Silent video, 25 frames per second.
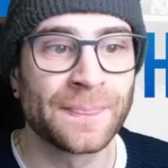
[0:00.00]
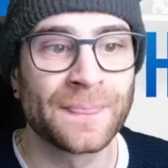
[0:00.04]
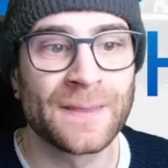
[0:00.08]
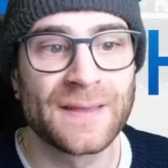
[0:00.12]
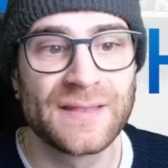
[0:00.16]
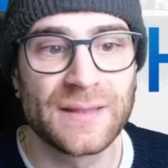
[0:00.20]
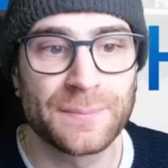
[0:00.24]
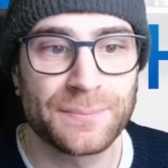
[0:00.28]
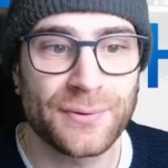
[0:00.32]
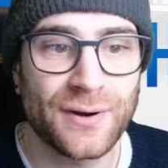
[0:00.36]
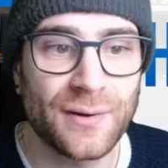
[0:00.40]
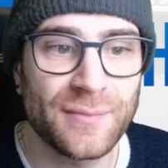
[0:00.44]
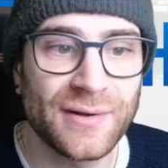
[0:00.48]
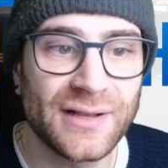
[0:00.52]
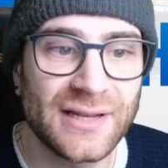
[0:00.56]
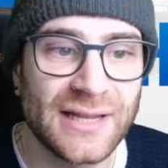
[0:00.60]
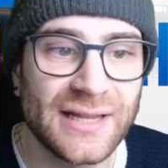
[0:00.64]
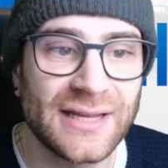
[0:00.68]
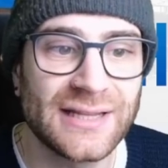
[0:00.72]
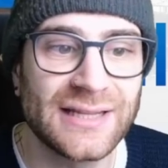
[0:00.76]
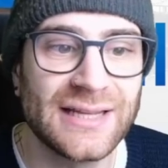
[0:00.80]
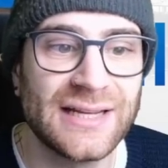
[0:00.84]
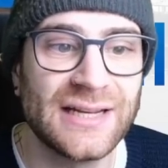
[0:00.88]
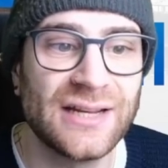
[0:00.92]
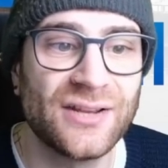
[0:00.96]
The Premier League
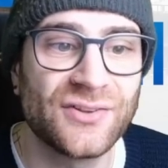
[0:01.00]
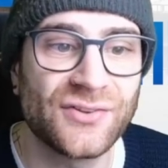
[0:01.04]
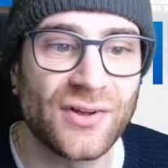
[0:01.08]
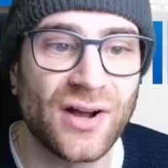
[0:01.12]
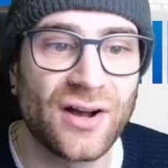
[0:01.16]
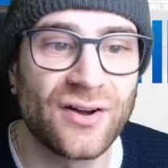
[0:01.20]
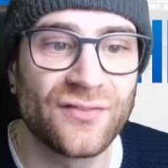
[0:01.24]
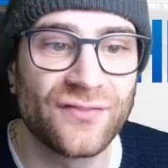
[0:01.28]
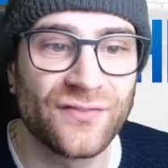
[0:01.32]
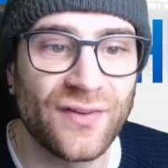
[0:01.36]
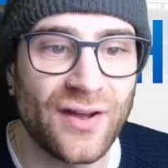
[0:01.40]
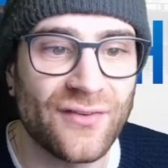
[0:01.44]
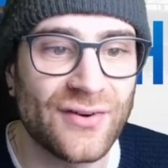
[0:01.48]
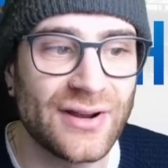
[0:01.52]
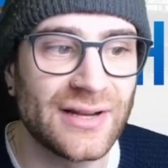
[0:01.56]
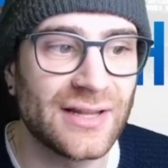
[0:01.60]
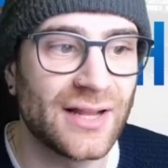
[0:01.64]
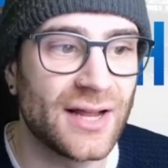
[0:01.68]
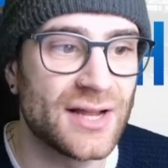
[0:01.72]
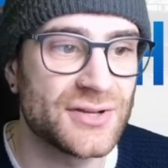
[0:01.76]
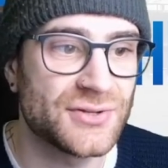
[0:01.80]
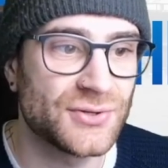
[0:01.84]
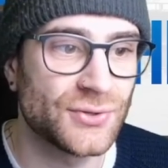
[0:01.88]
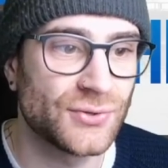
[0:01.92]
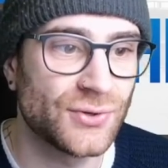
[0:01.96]
leaders are very
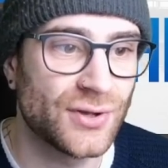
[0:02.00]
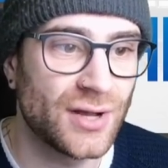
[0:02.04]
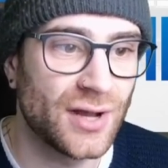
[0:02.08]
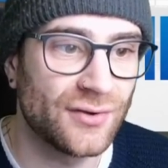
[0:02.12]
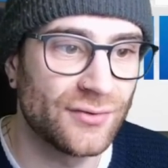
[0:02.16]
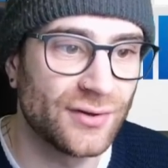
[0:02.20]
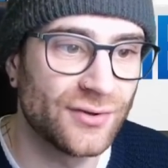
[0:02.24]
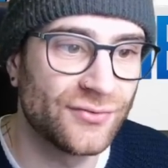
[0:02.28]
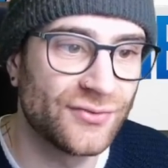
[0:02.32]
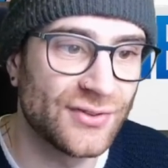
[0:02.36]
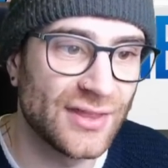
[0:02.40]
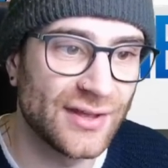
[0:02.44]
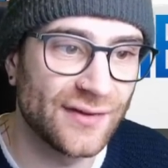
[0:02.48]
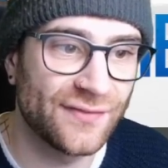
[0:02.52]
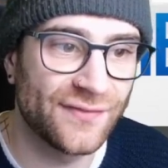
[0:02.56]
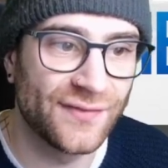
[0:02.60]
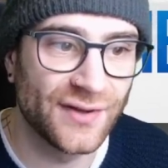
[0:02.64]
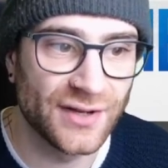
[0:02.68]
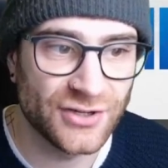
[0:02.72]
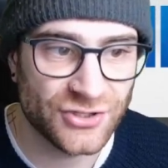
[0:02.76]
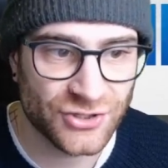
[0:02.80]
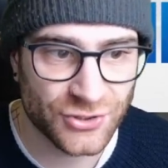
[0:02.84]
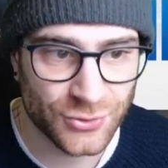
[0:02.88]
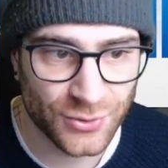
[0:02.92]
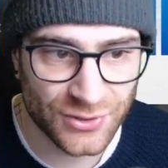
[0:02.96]
light on cover for their
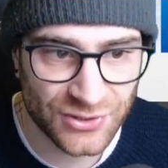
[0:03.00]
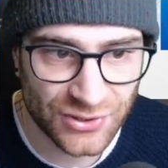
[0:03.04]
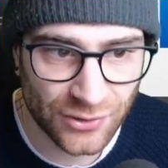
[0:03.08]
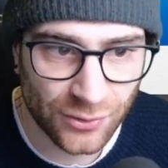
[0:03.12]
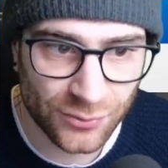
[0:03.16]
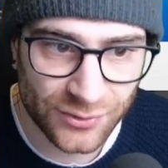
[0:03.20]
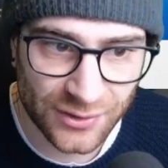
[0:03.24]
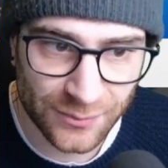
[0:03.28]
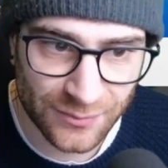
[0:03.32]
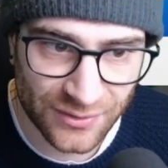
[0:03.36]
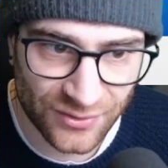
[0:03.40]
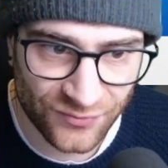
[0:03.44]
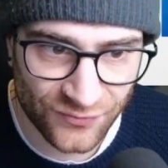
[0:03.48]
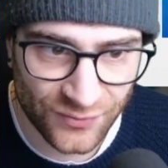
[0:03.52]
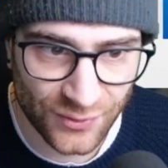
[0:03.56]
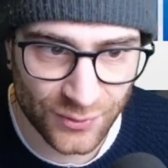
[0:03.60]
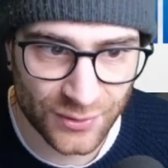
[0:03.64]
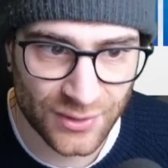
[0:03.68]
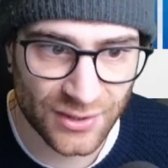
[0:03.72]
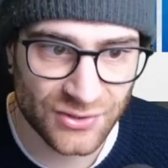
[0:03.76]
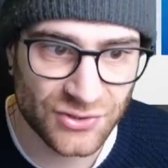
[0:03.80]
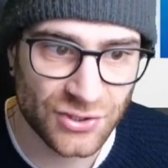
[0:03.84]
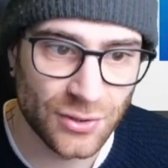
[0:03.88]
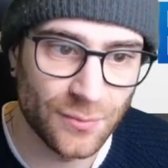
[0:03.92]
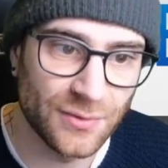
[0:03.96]
first choice holding
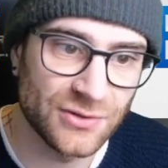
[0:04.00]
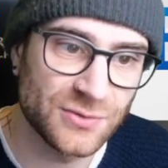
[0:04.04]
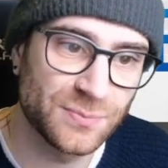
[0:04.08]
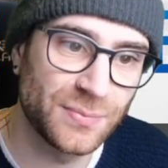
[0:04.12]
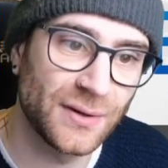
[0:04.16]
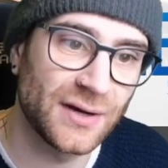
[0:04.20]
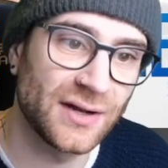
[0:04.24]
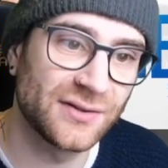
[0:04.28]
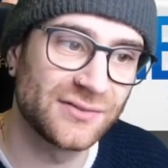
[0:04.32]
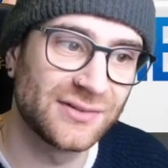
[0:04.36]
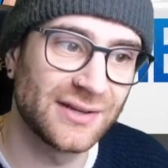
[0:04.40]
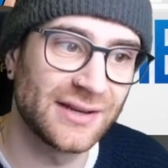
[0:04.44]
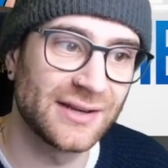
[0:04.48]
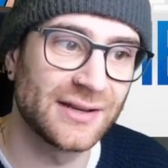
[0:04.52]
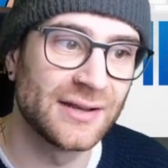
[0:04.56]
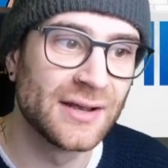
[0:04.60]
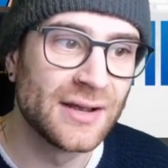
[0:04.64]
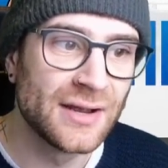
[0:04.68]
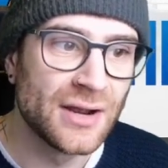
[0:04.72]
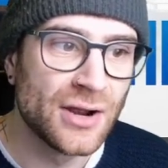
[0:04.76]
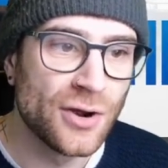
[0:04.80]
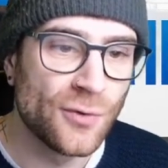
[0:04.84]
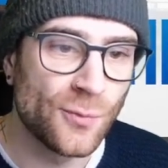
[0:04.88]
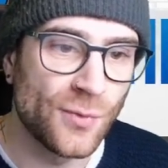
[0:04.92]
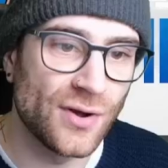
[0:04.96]
midfielder, Thomas Partey,
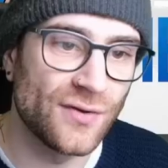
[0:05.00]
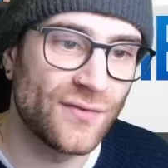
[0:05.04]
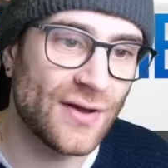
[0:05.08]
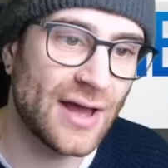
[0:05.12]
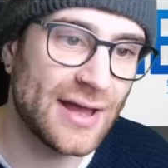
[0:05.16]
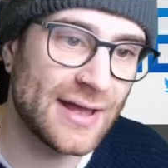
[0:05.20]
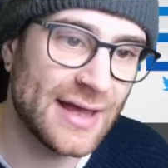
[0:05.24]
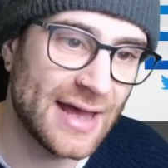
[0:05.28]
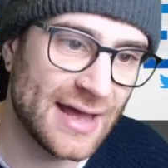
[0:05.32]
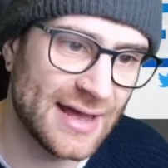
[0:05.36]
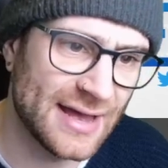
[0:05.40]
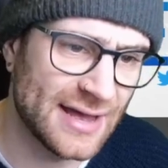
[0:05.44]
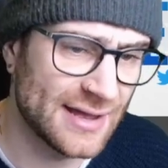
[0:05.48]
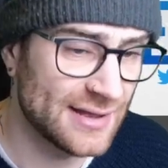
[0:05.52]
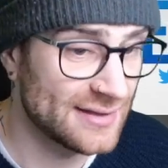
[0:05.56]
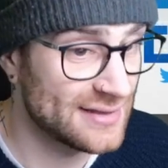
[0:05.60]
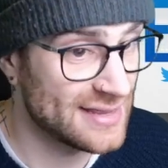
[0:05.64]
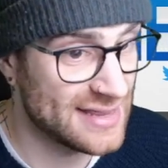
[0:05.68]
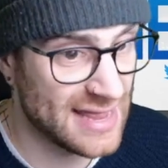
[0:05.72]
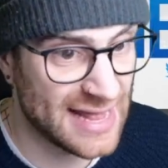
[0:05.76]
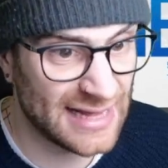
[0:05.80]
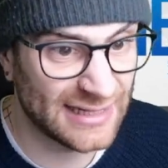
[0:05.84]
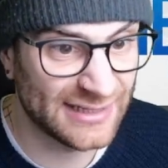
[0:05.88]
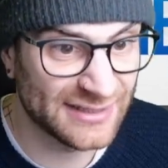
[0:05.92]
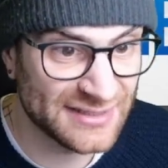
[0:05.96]
with uh,
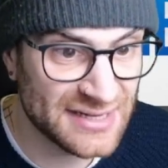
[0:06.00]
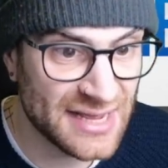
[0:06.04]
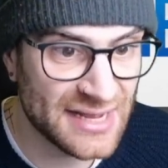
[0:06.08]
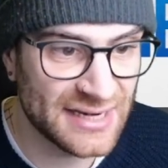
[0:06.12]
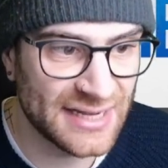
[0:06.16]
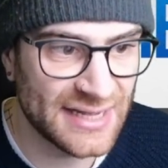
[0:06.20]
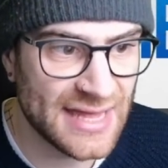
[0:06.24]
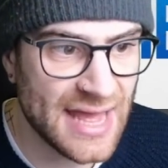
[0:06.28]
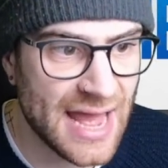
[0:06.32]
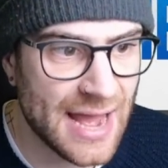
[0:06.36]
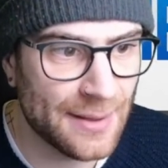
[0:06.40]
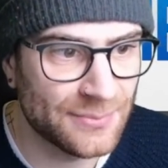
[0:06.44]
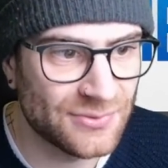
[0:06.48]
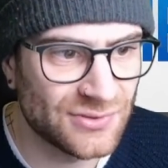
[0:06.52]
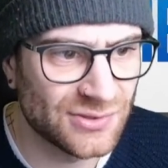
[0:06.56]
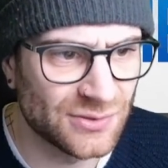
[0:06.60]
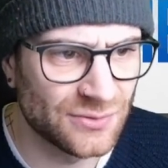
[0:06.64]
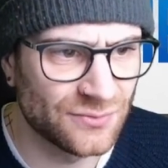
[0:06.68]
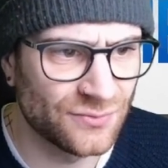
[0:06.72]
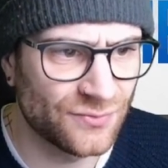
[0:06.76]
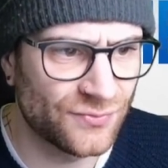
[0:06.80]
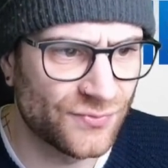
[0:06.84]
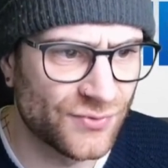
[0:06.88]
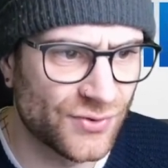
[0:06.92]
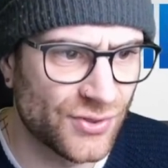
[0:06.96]
Elneny
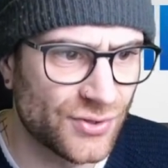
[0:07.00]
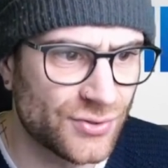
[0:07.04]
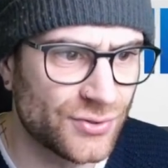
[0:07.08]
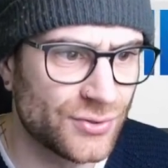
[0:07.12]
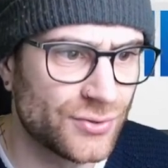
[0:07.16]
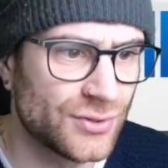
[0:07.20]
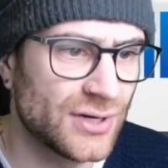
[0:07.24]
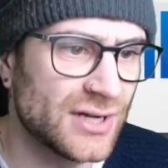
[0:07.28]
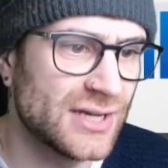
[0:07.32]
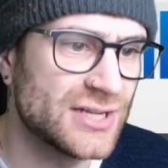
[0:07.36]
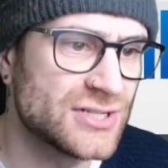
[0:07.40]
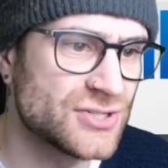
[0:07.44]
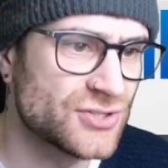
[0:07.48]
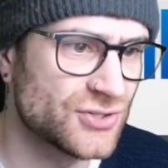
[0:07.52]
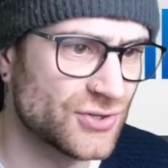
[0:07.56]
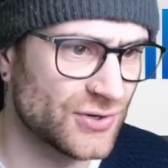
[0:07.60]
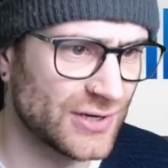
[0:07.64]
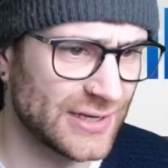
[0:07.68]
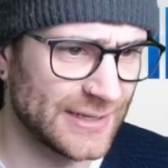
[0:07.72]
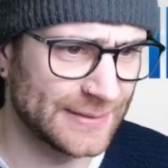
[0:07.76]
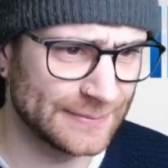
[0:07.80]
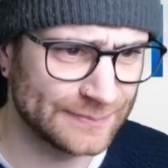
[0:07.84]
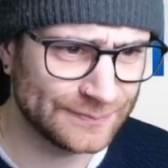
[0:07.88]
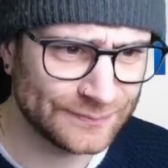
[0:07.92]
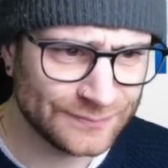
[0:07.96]
absent through
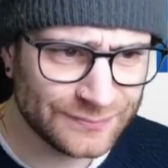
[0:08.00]
injury.